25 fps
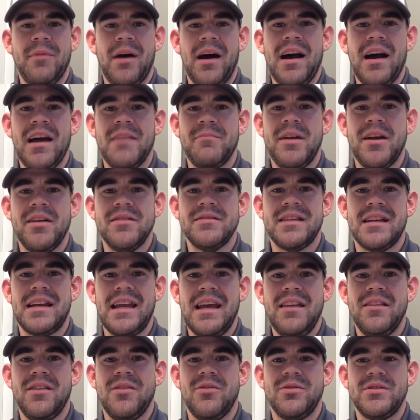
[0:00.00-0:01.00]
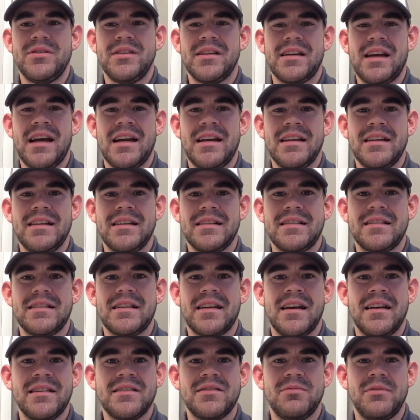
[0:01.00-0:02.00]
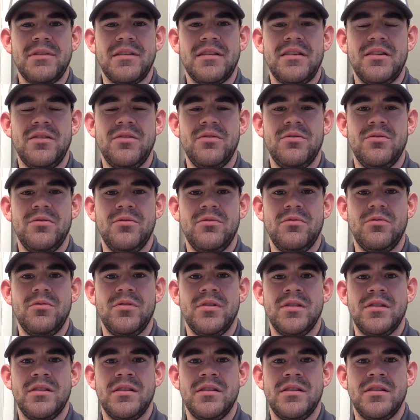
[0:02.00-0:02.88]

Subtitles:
I'm here today though to kind of discuss with you